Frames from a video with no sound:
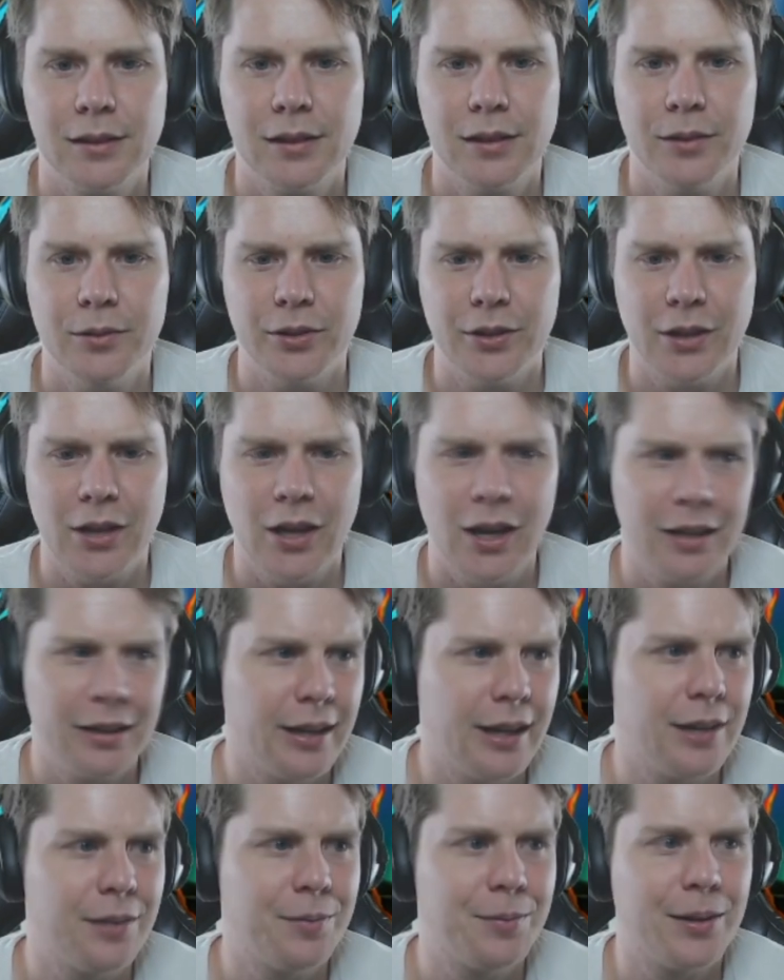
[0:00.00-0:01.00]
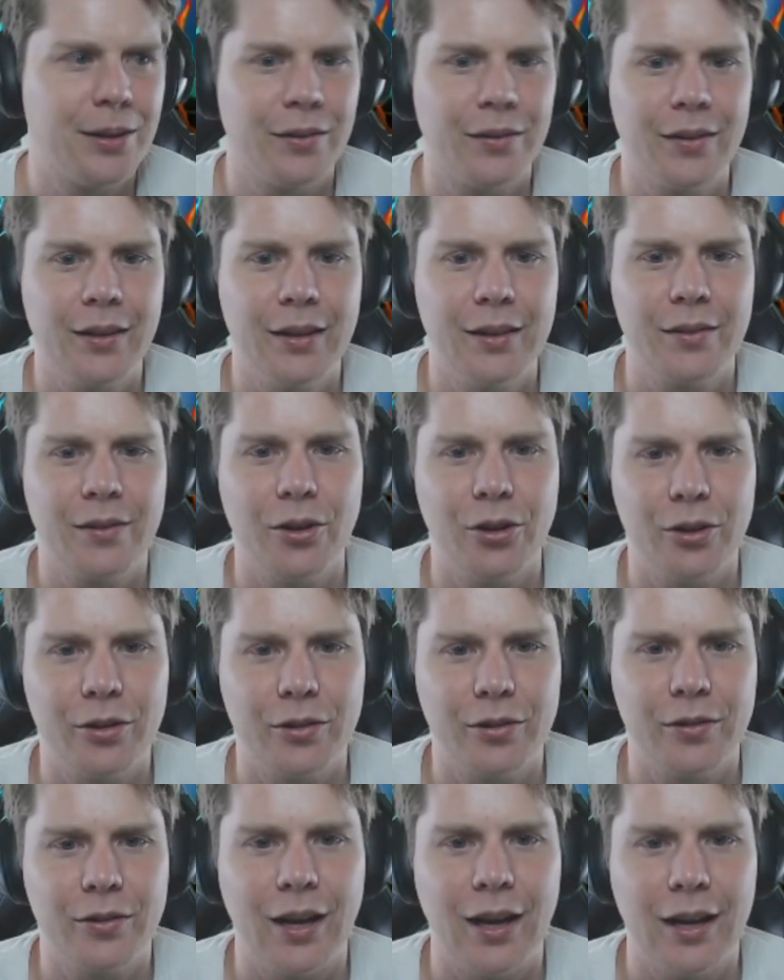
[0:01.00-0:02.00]
He kind of needs because he's got
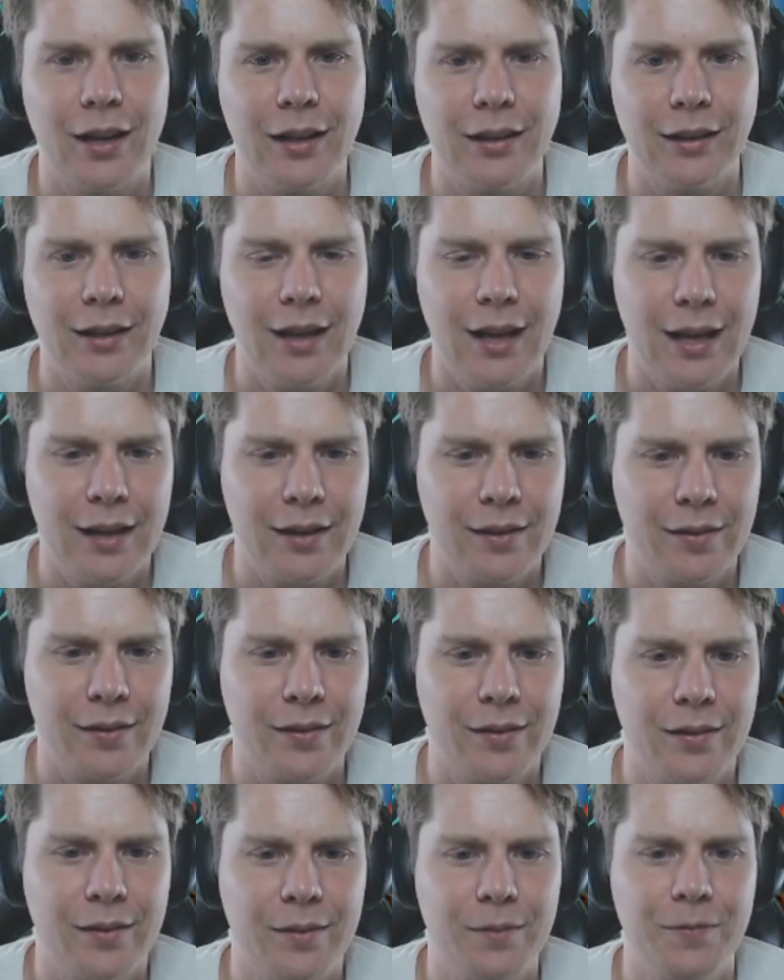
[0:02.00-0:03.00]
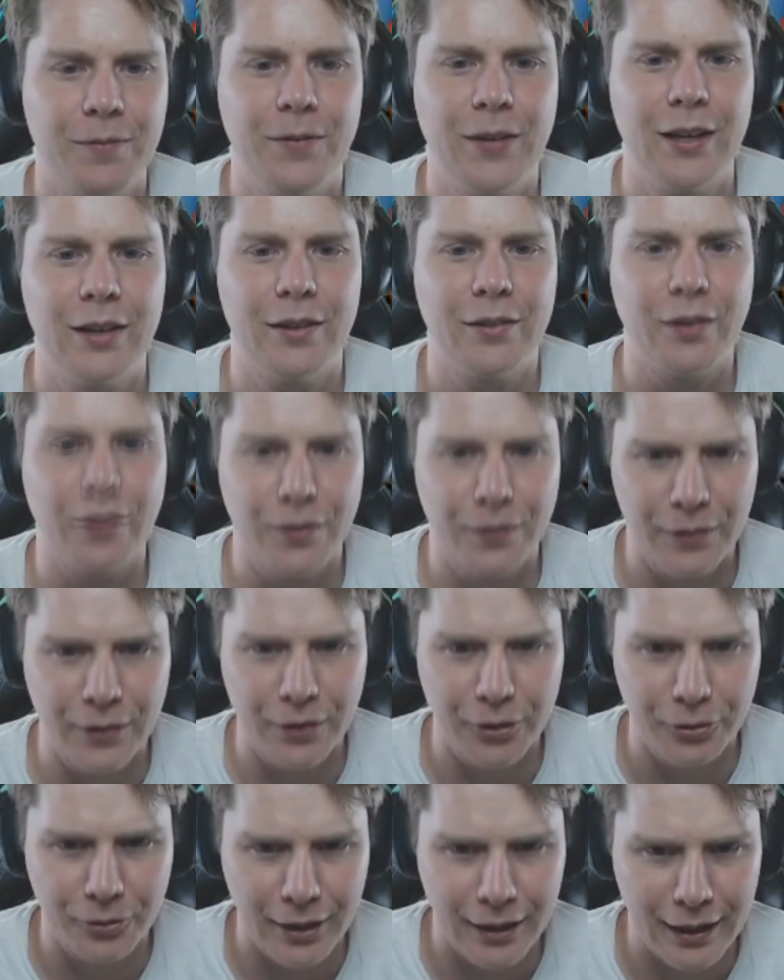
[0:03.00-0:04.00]
less figures on the
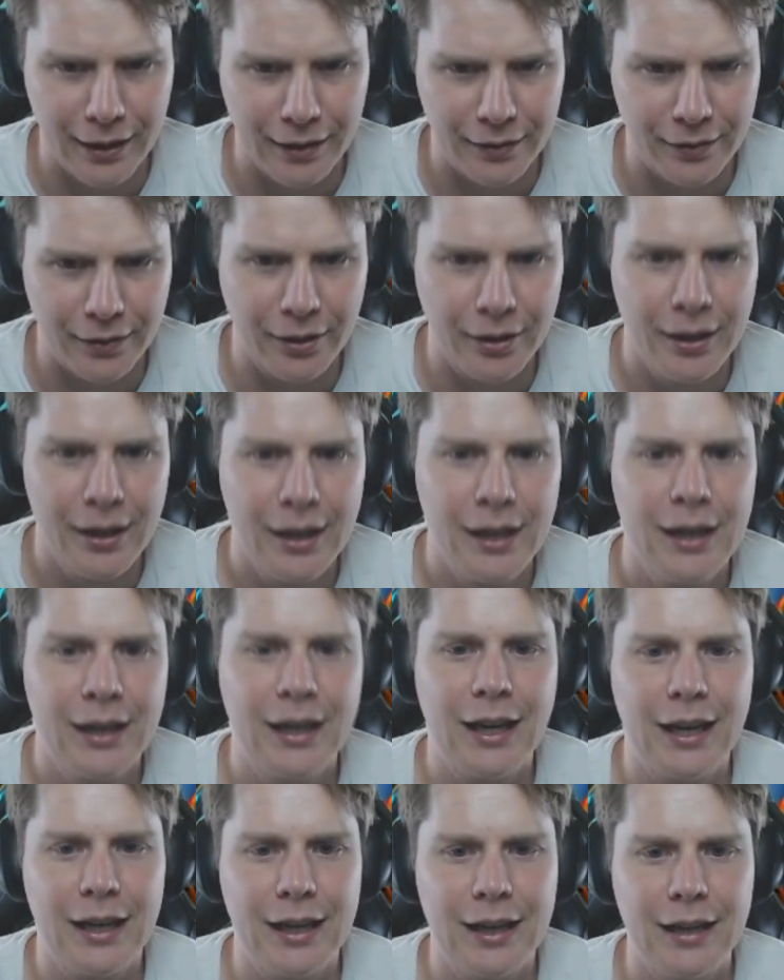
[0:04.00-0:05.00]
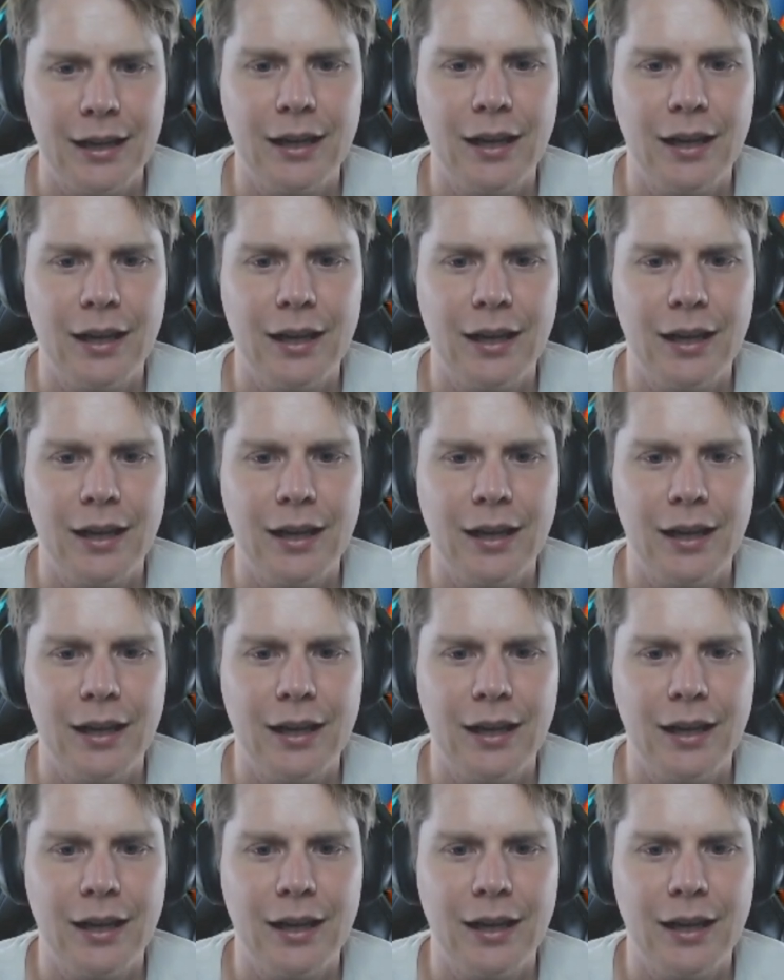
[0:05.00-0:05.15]
field right now, so getting